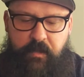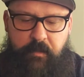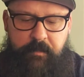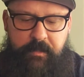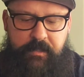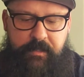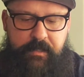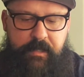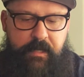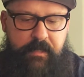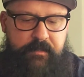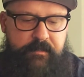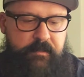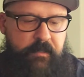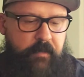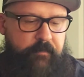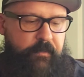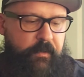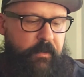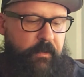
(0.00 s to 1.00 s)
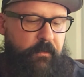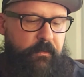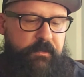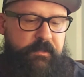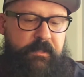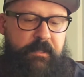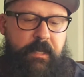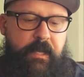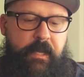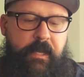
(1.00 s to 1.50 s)
I mean, the kind of stuff that you'll
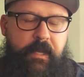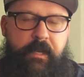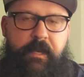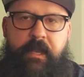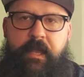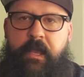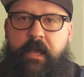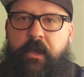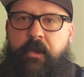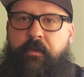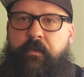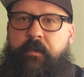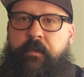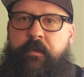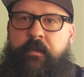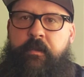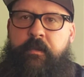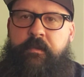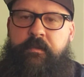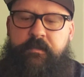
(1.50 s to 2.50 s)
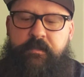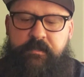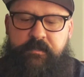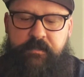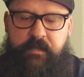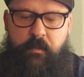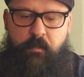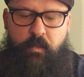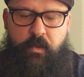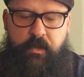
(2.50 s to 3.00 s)
just hand down to
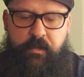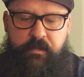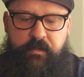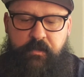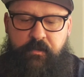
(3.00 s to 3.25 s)
someone.